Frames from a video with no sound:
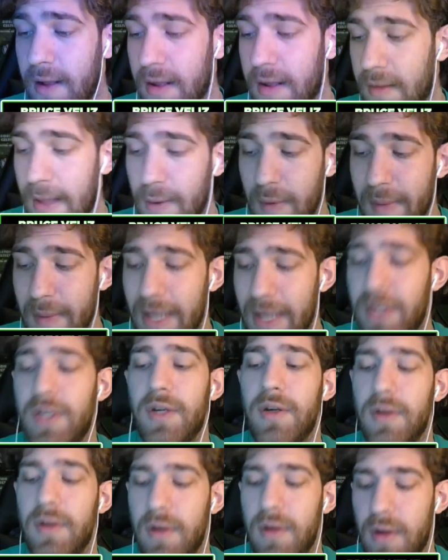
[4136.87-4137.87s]
Like we
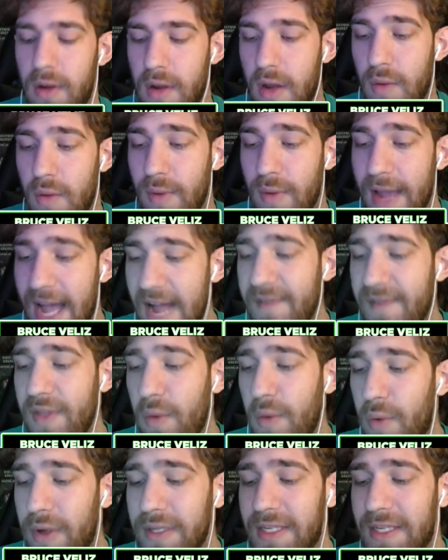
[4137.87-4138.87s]
mentioned, we have the
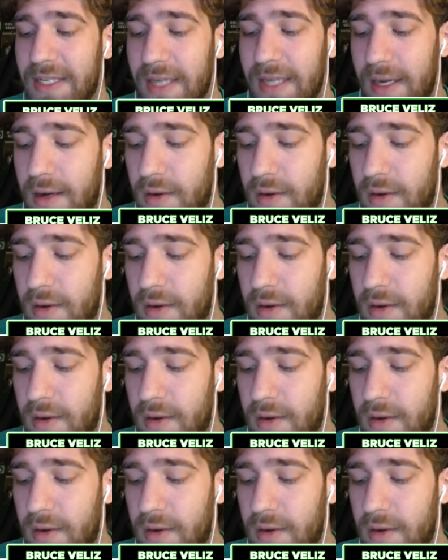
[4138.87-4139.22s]
one seed